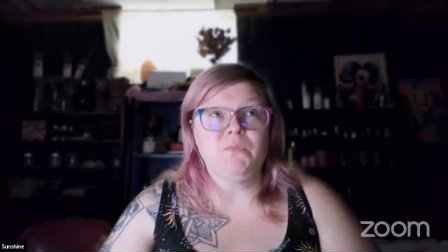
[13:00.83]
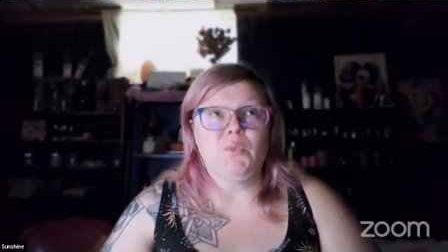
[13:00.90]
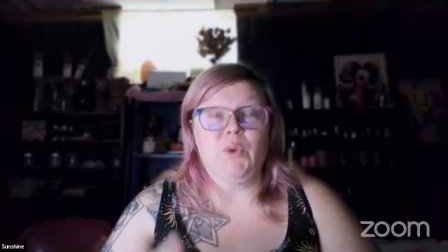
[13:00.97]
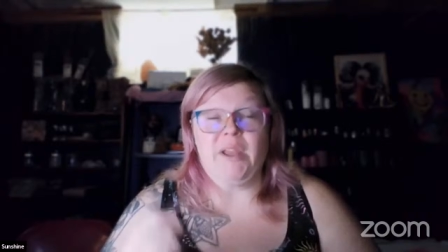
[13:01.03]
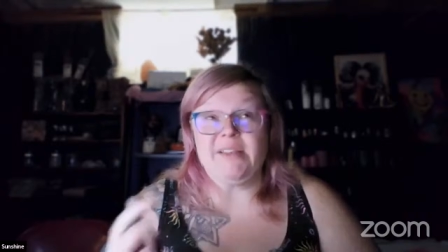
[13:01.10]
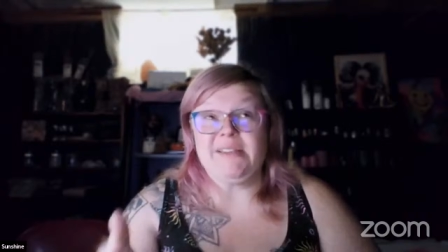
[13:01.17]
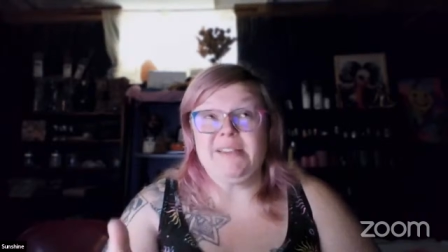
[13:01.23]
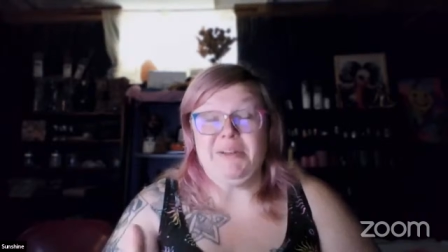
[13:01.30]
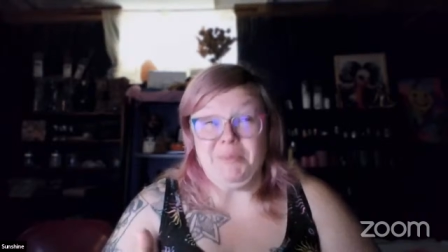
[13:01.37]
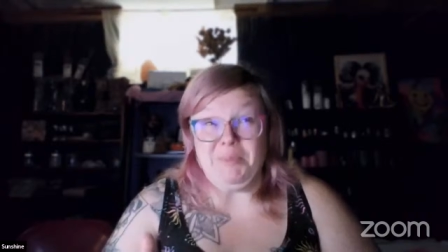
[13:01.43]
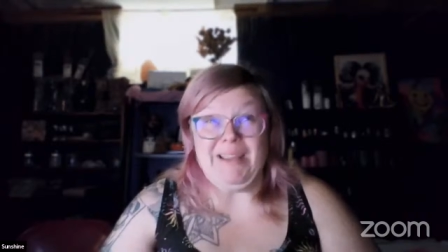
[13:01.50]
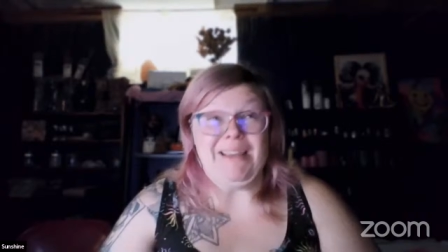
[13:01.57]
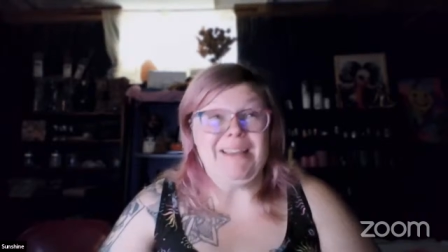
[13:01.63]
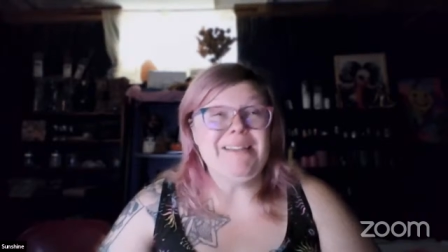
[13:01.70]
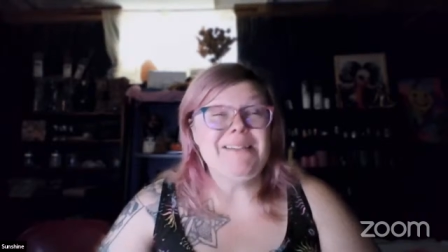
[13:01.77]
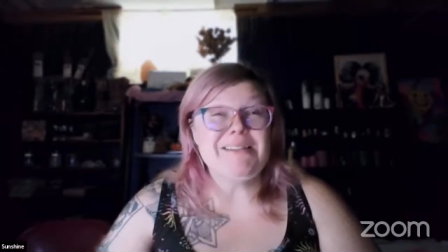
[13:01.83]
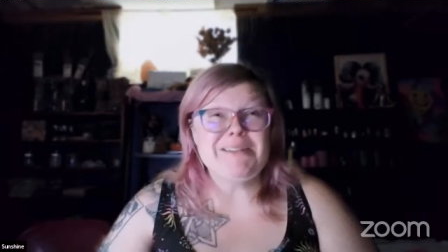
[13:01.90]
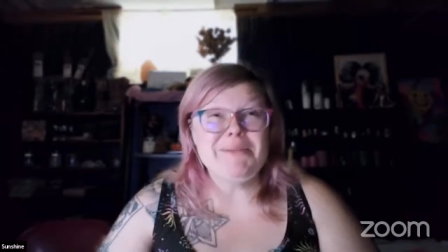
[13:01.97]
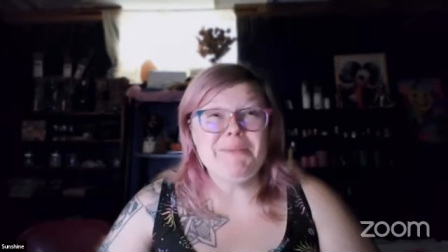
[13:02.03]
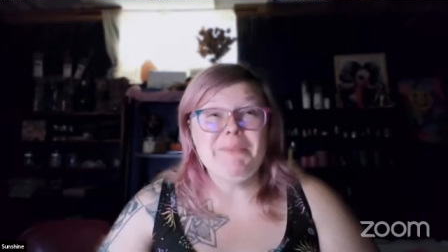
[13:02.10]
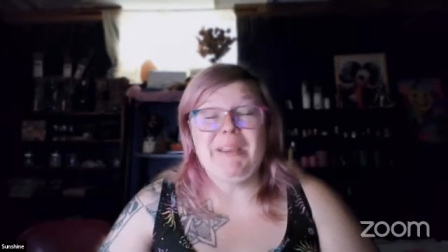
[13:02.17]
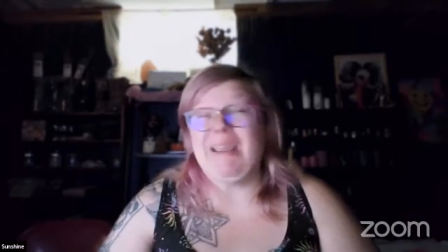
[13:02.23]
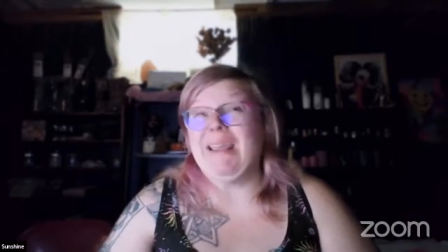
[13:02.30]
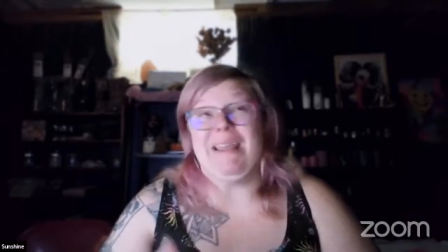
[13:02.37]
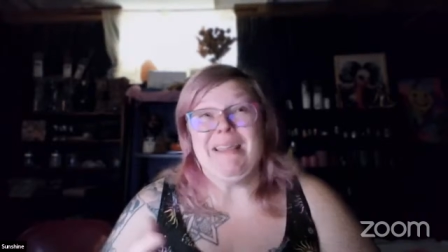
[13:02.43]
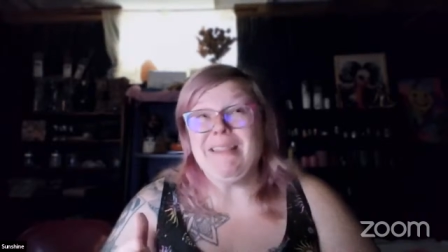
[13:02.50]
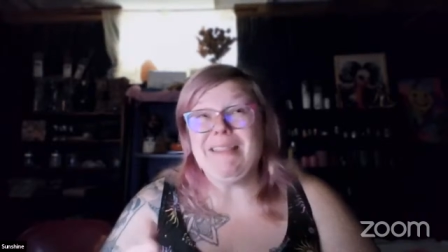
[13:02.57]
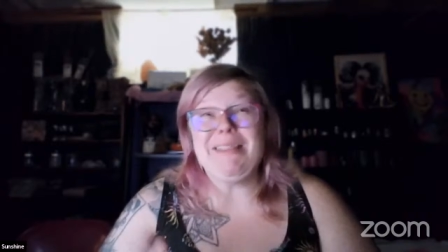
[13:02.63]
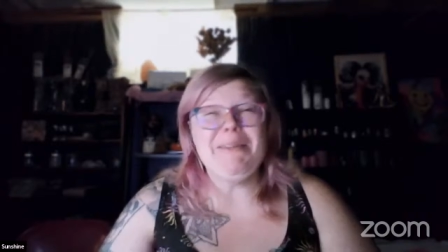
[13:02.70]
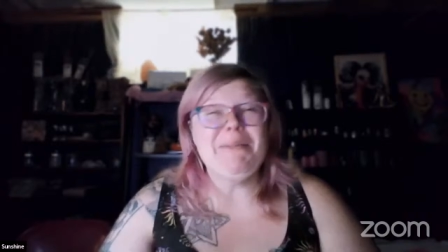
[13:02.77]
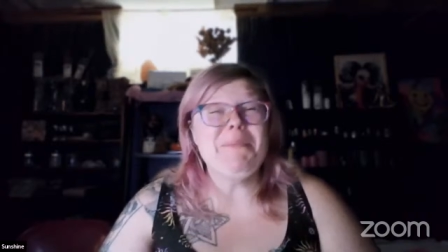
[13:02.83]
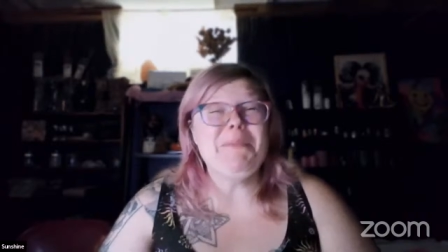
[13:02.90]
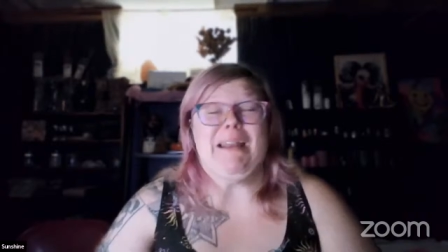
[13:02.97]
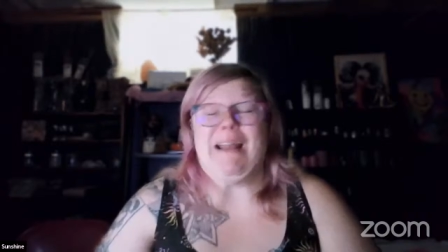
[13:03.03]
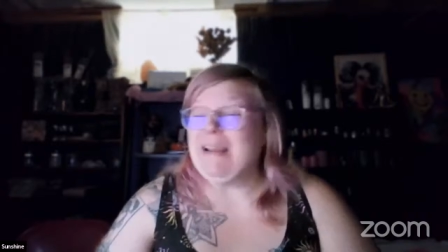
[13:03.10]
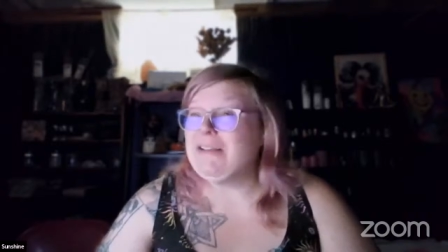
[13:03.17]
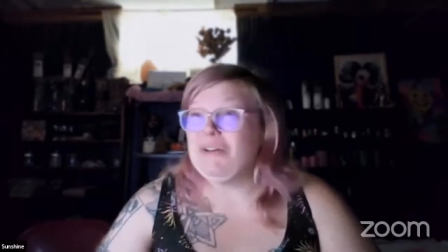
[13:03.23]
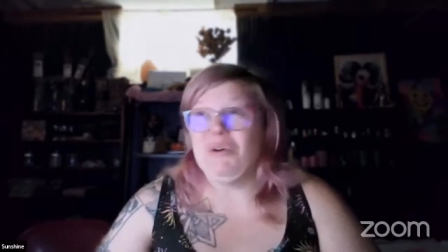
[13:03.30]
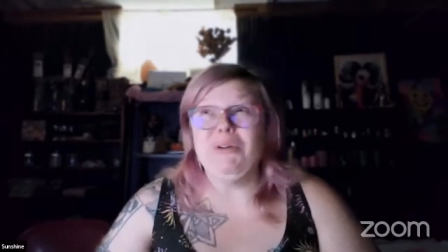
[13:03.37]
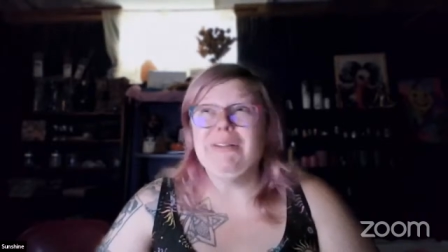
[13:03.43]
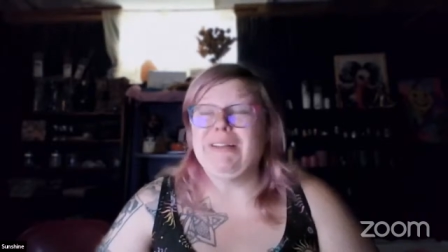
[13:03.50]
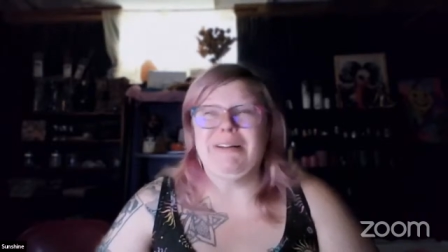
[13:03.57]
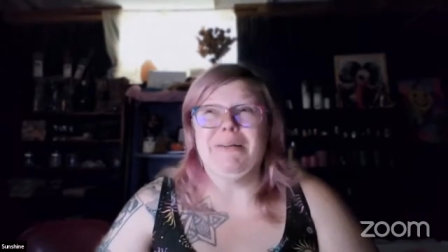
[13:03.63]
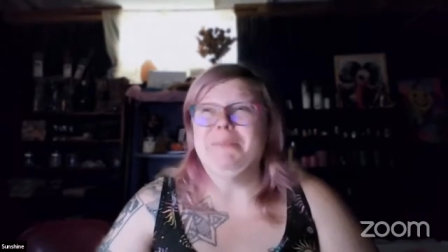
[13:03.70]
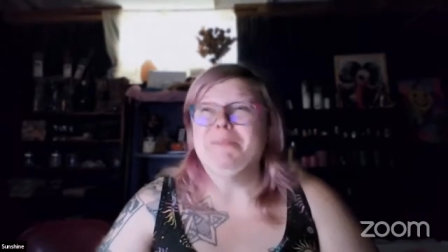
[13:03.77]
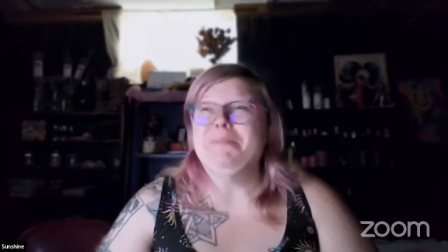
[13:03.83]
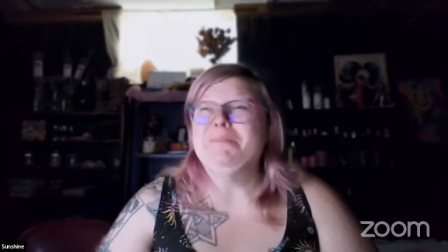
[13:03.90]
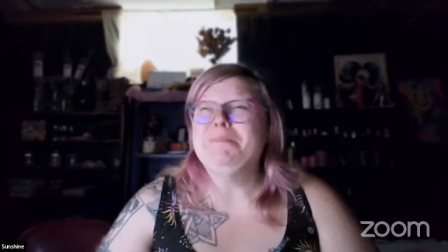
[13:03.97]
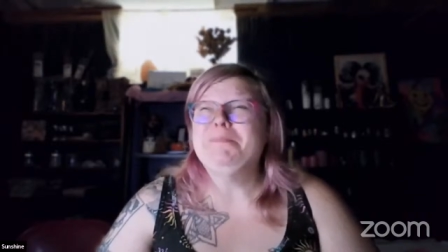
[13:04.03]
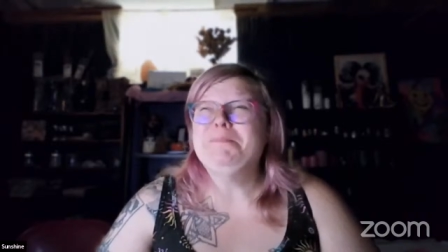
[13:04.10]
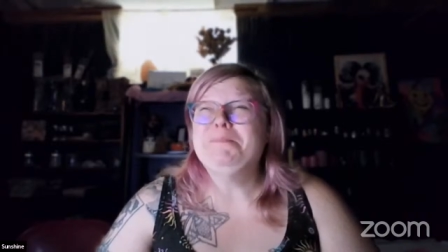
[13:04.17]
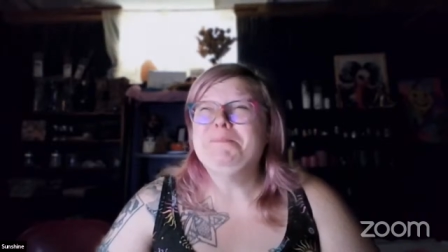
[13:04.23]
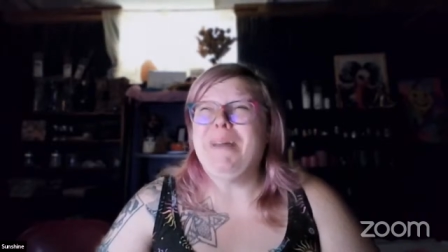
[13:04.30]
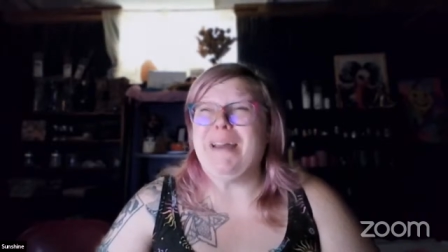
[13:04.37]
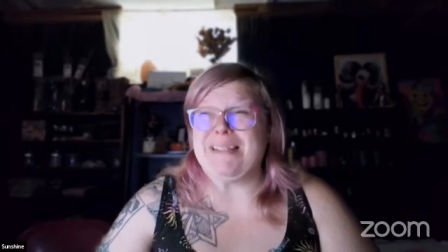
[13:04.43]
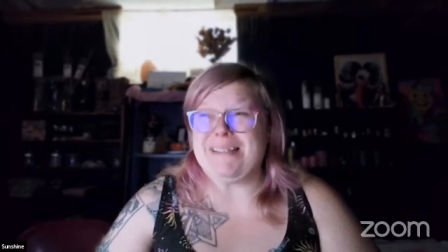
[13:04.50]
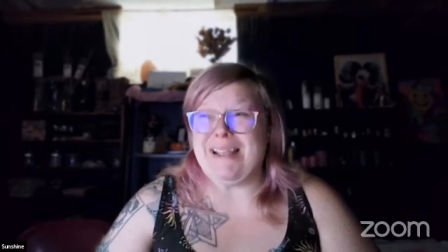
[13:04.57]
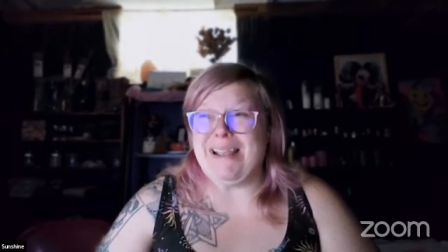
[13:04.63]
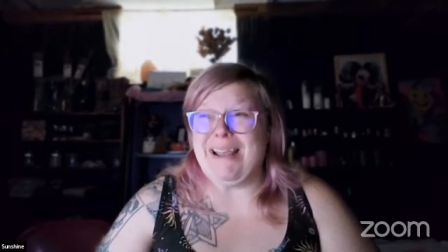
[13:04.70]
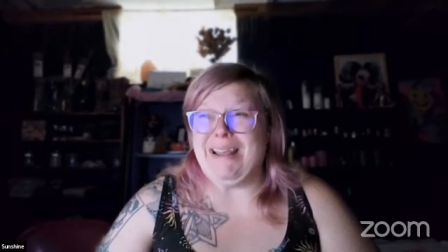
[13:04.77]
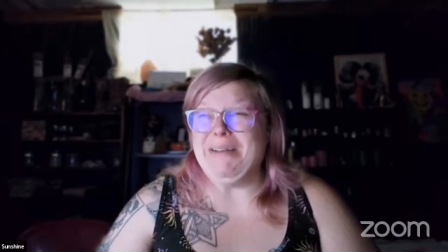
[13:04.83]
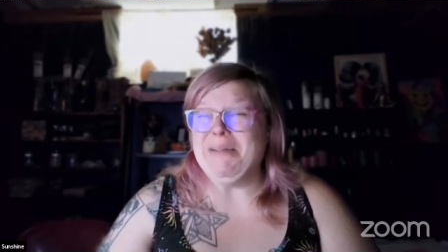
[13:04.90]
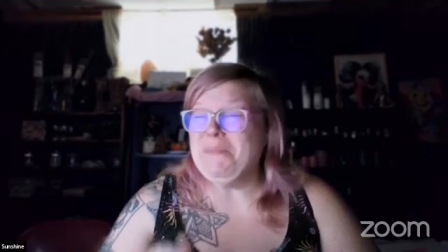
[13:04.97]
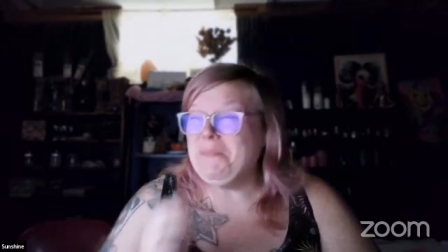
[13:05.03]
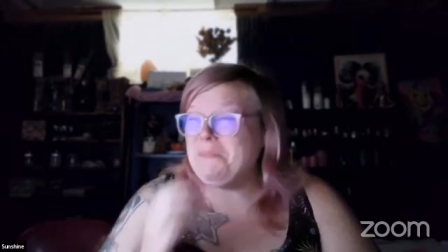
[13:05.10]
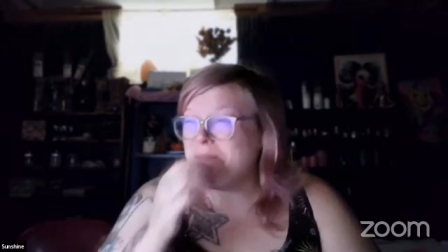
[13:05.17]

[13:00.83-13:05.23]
rest in peace, Keith. And I told him, I said,